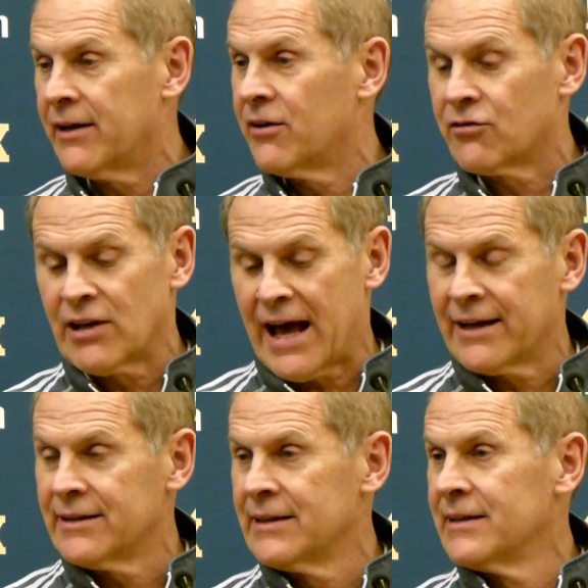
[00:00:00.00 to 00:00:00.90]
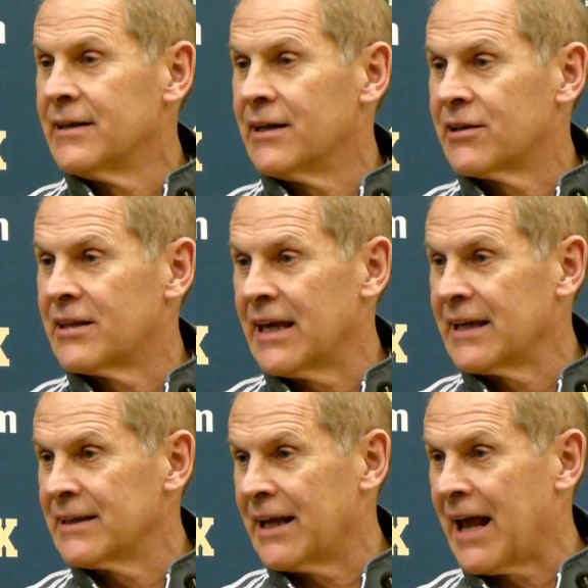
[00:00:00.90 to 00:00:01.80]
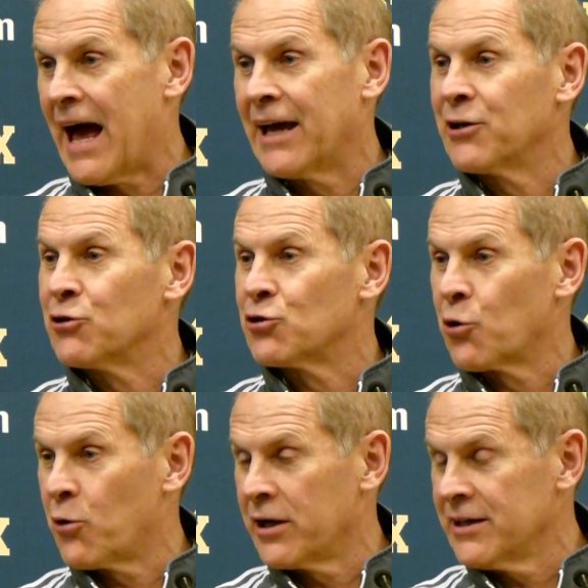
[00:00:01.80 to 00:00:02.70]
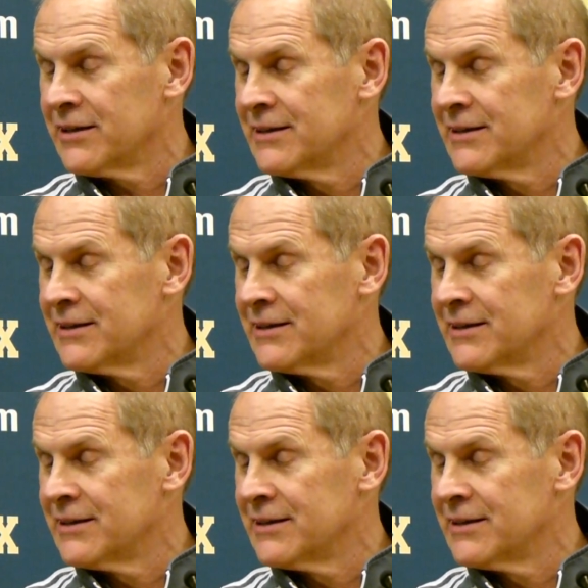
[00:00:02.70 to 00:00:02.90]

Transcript: It is not a thing that I enjoy,